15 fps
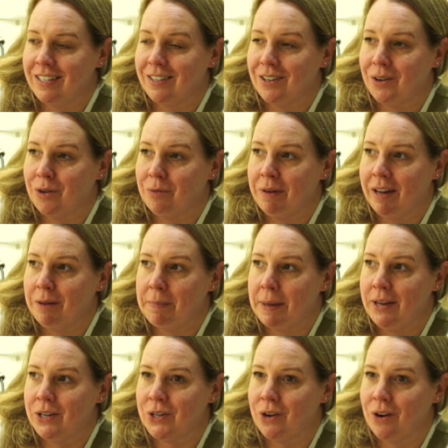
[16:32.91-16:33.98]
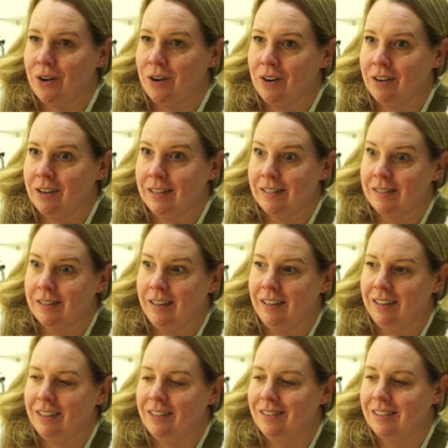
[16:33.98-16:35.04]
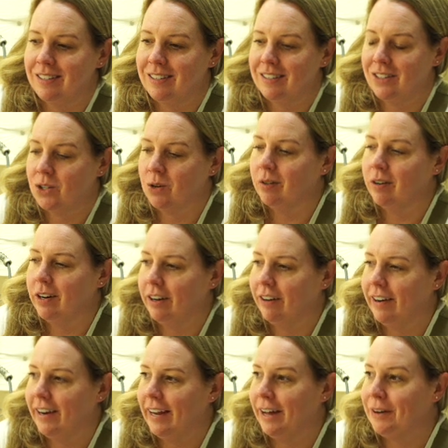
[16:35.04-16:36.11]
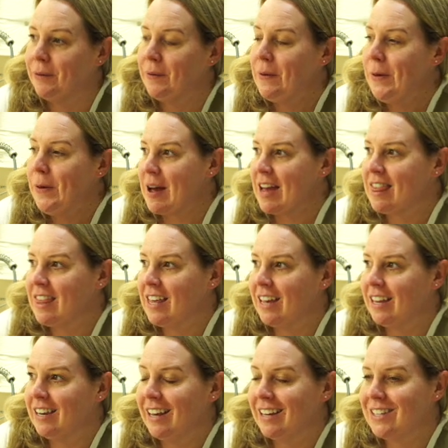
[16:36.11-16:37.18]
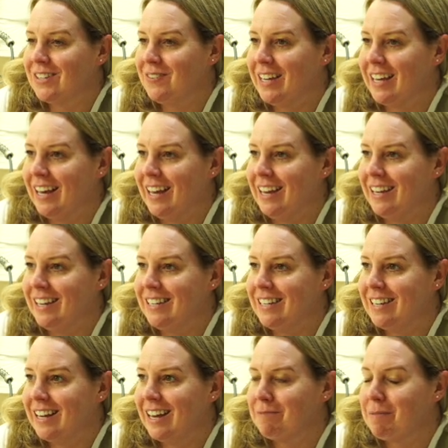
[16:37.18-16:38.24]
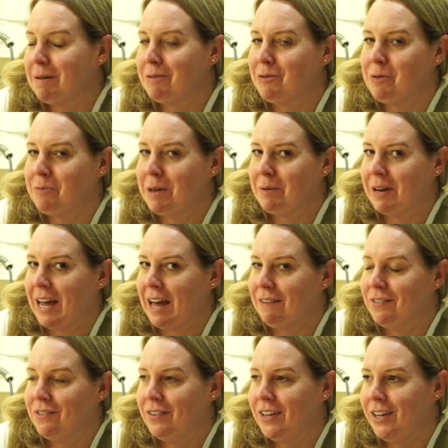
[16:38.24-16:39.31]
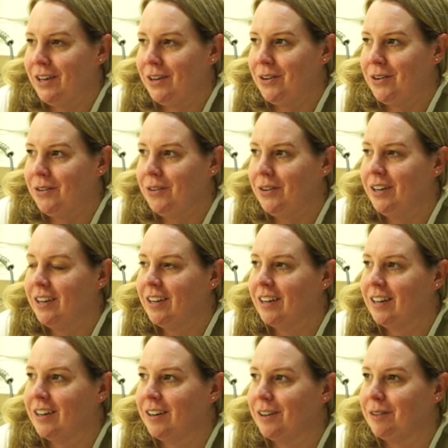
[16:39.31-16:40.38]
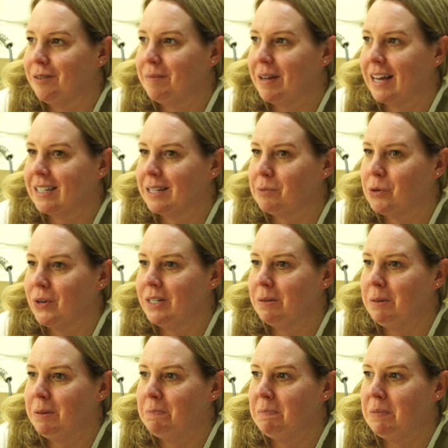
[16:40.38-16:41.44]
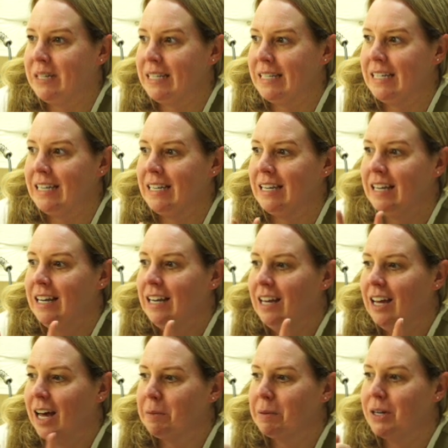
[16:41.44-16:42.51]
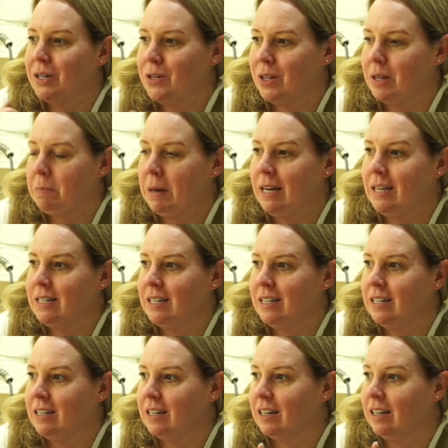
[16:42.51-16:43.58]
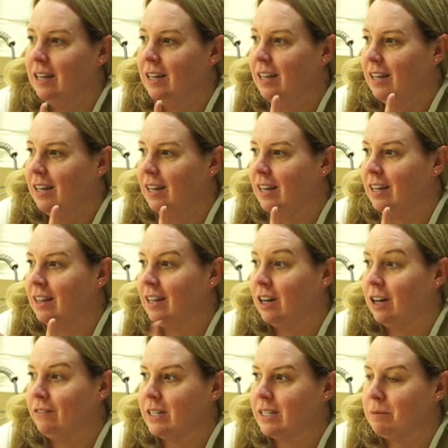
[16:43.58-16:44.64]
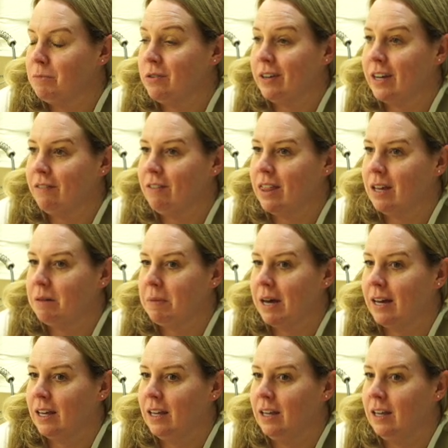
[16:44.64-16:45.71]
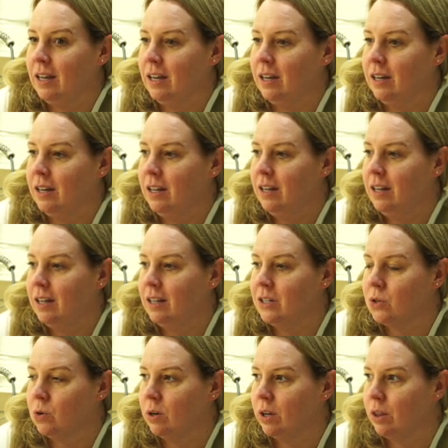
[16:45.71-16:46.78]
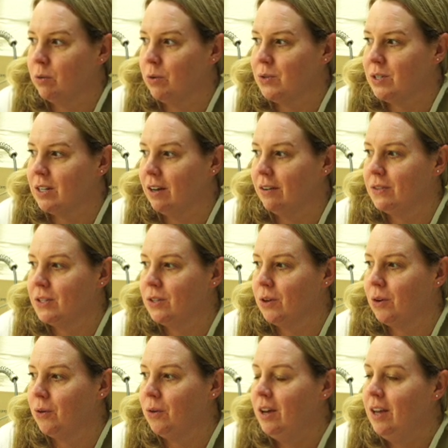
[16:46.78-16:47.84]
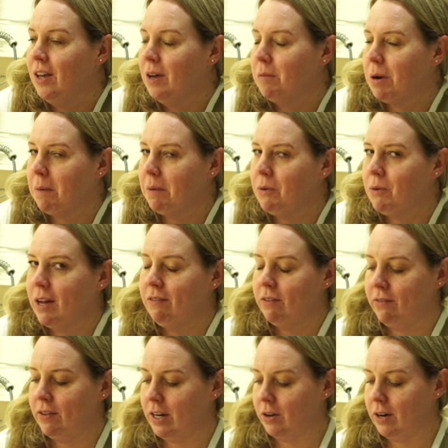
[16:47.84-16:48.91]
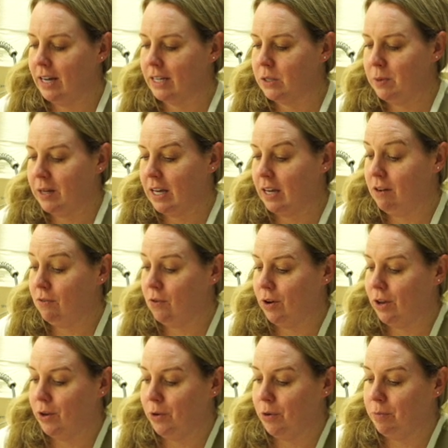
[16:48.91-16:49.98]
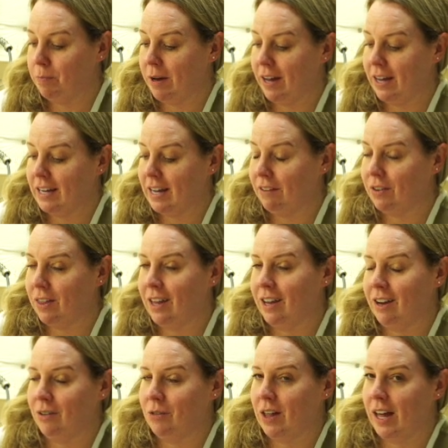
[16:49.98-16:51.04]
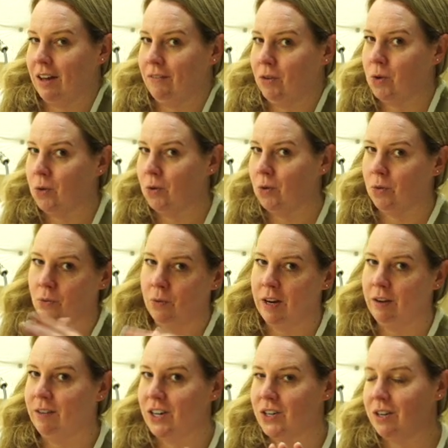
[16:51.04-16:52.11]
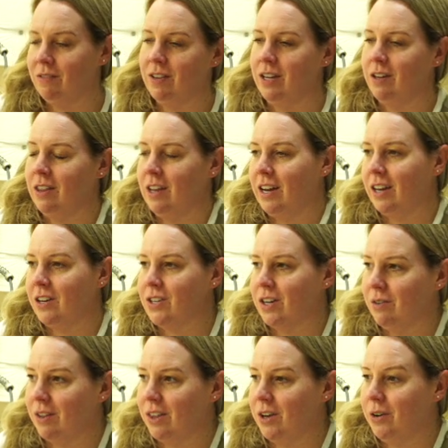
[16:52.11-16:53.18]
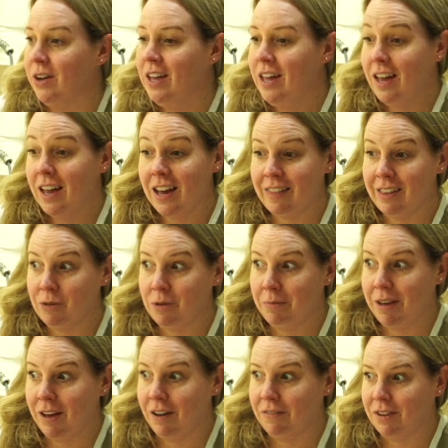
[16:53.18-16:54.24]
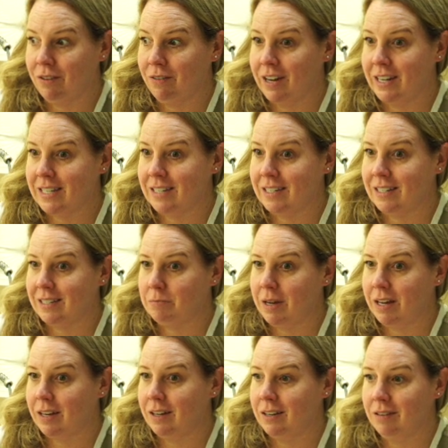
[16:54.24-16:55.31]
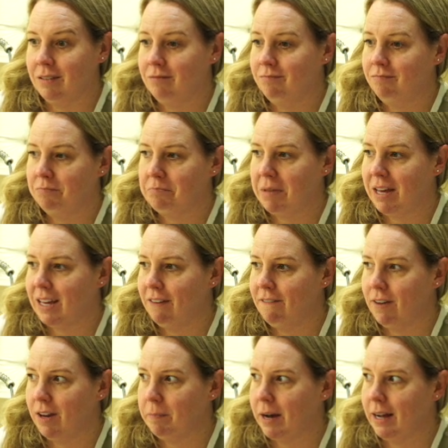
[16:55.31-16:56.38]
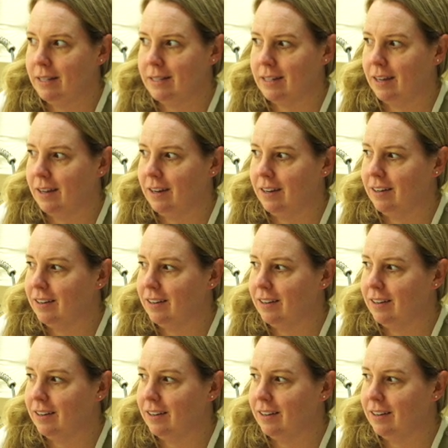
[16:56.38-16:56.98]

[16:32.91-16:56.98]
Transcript: So my impatient heart is like just soaring right now. I think next weekend I probably won't be able to have a video because I'm going to be busy. I'm going to do the painting and then obviously moving everything back in and sorting through stuff. So probably won't have a video next weekend for you, but after that I will have a whole renovation video that I can share with you. And then we'll be off to the races making fun pots again.